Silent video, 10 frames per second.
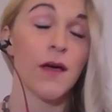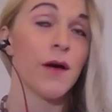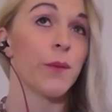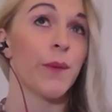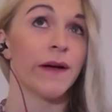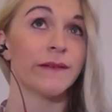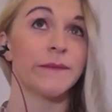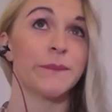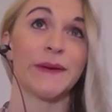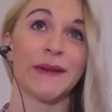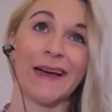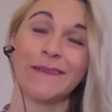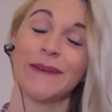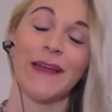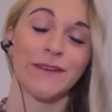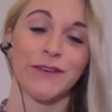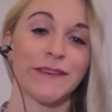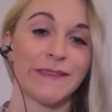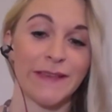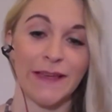well but i would actually
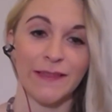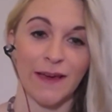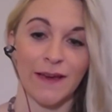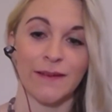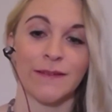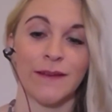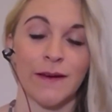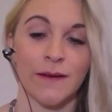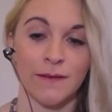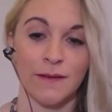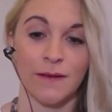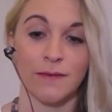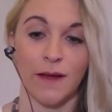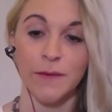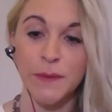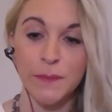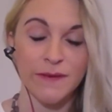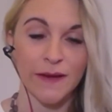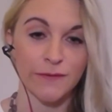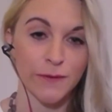say that uh, a lot of people
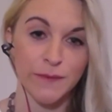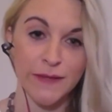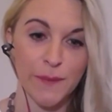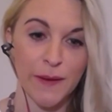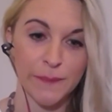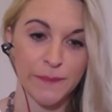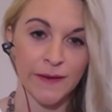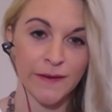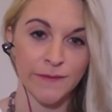die from sleep apnea